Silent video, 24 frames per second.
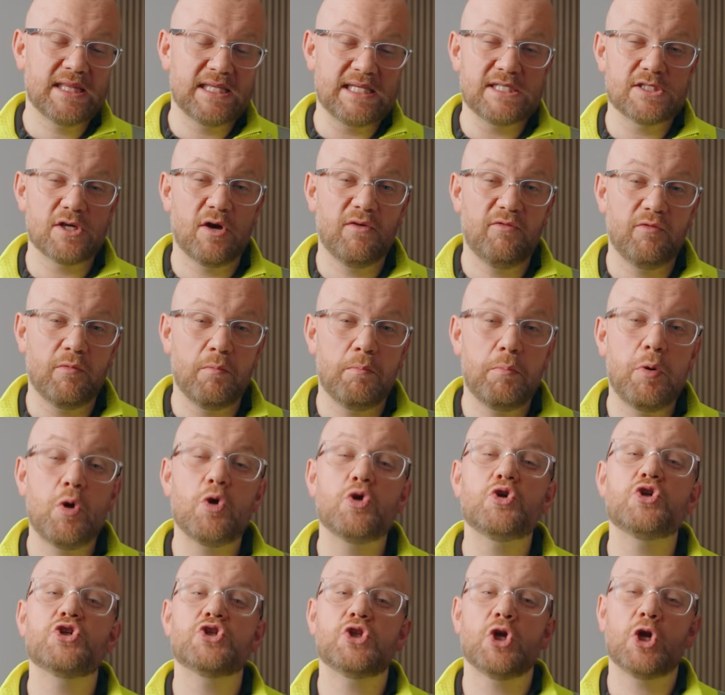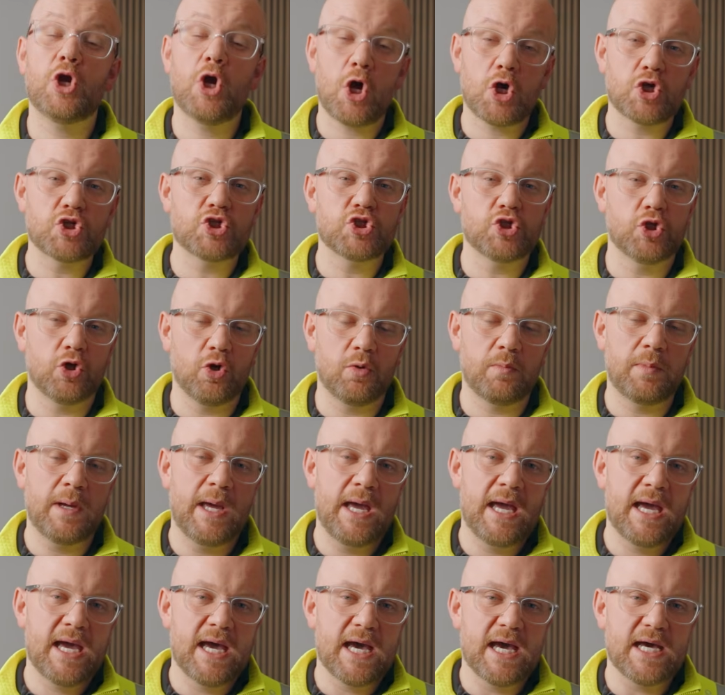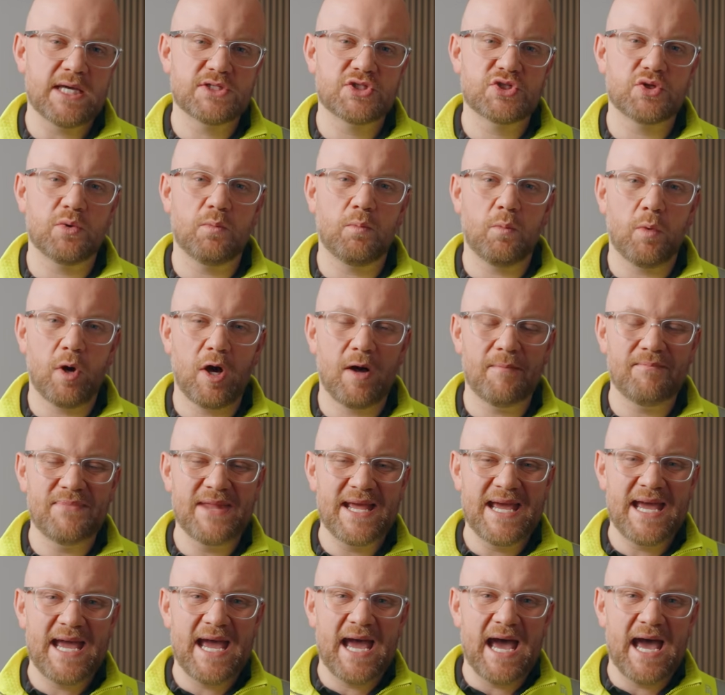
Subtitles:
These often push the cost up somewhat.